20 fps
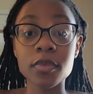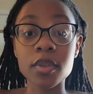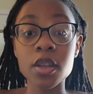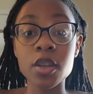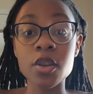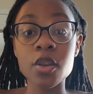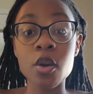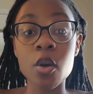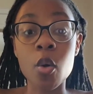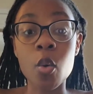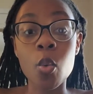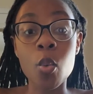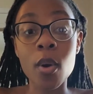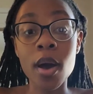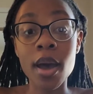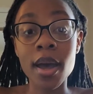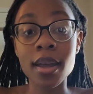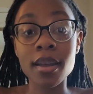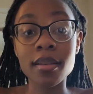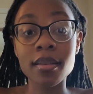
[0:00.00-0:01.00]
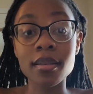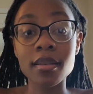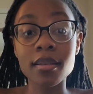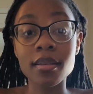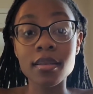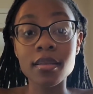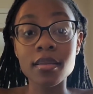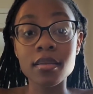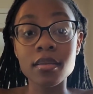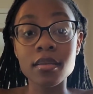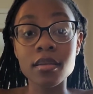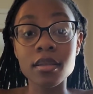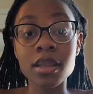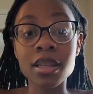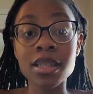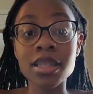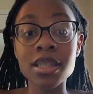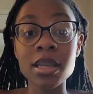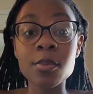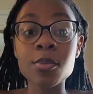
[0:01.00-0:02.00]
what the
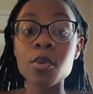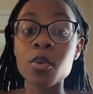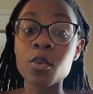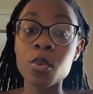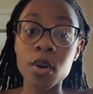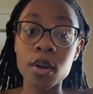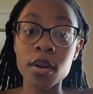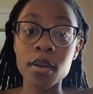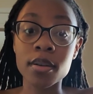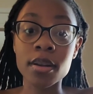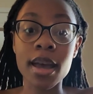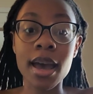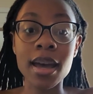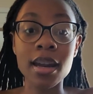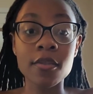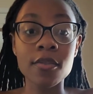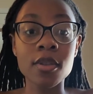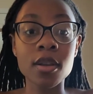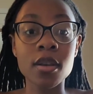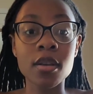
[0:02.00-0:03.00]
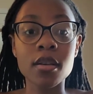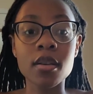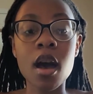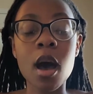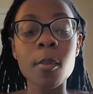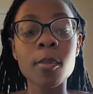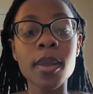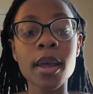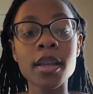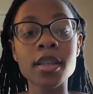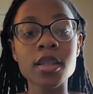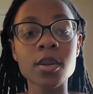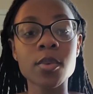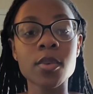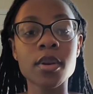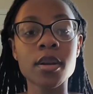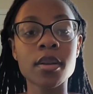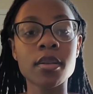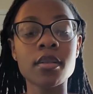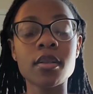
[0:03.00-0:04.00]
simple word out of the complex
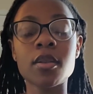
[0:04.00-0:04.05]
word